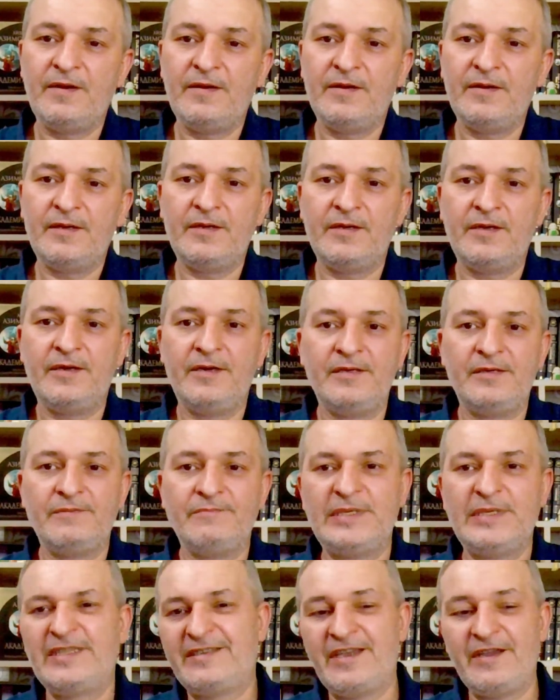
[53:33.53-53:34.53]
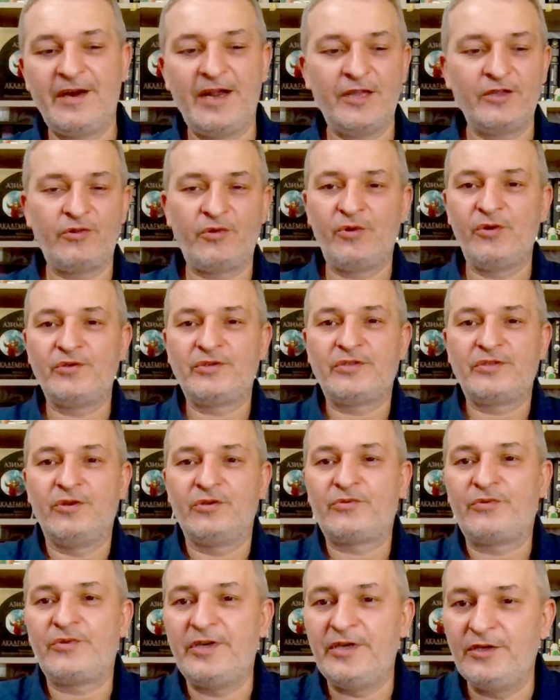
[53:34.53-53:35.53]
But Geraint drones
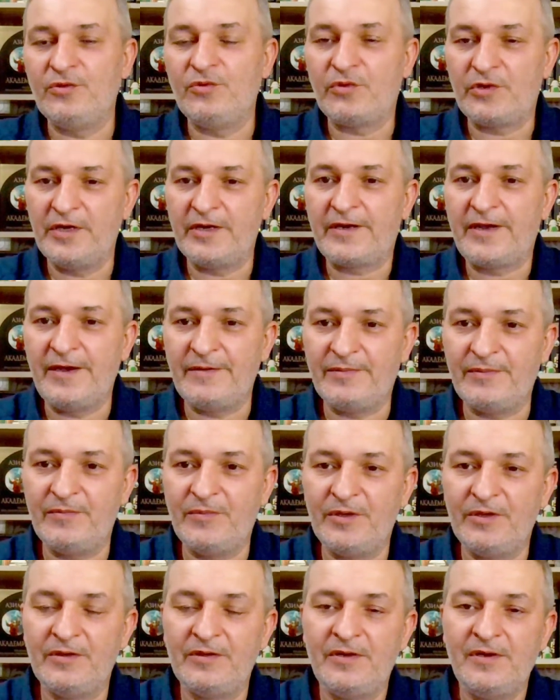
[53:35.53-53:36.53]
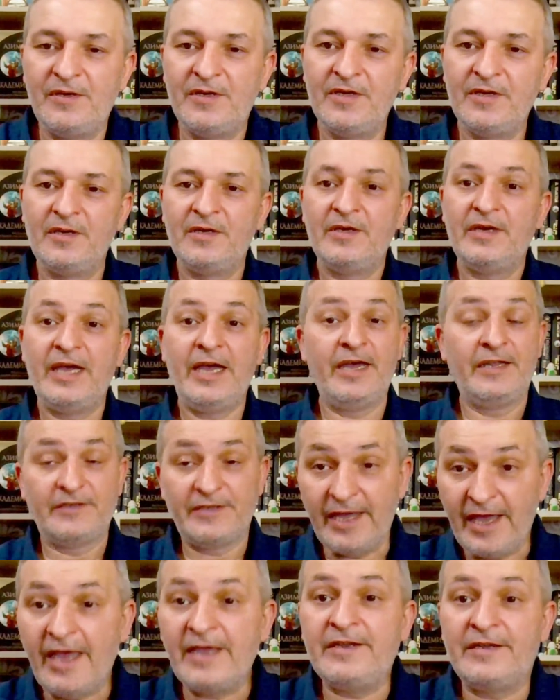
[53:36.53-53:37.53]
not really nuclear capable, and
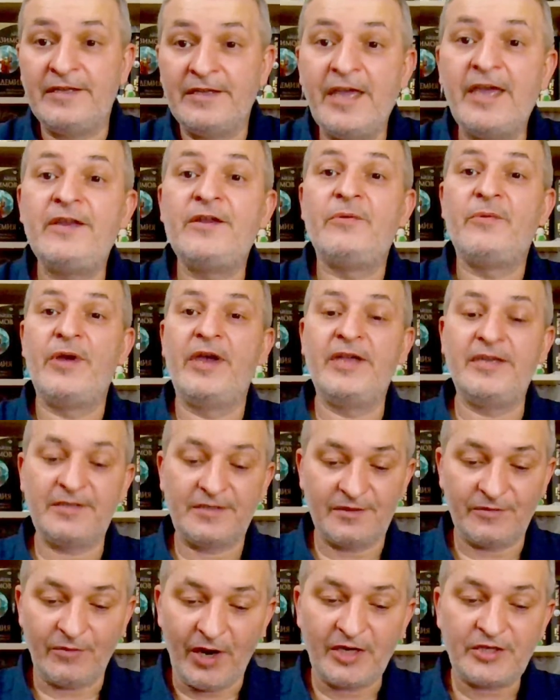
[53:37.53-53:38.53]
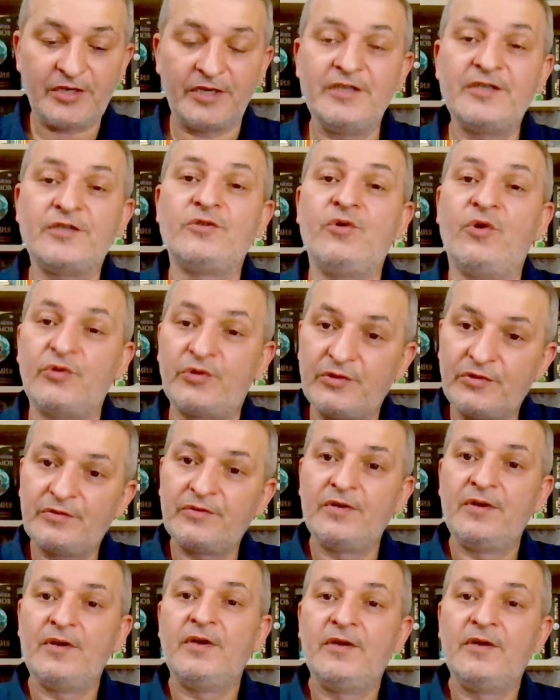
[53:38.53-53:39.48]
in any ways Russia is not